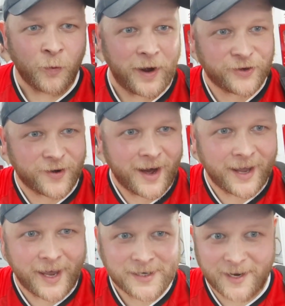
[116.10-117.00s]
where
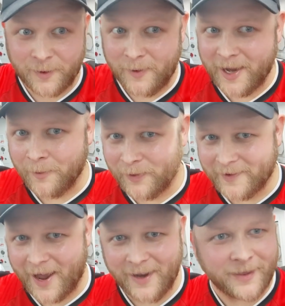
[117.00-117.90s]
train geeks like me can
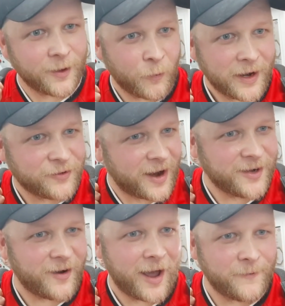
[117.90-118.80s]
pretend that we're
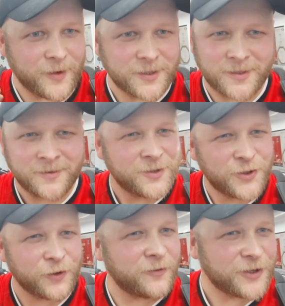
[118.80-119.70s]
train drivers
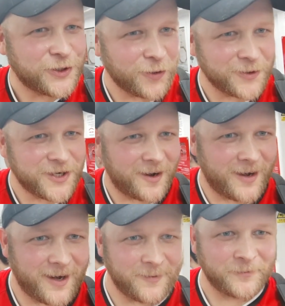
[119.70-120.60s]
just for a short
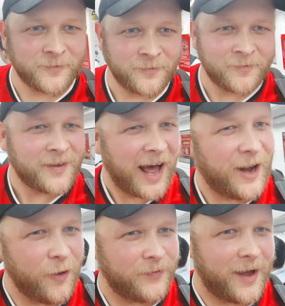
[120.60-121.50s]
journey.
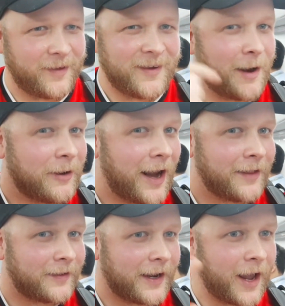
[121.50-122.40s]
I love that, and I'm
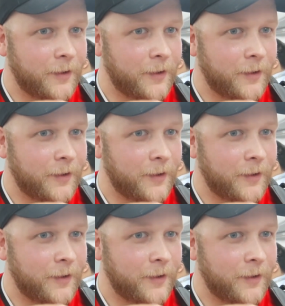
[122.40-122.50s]
glad that they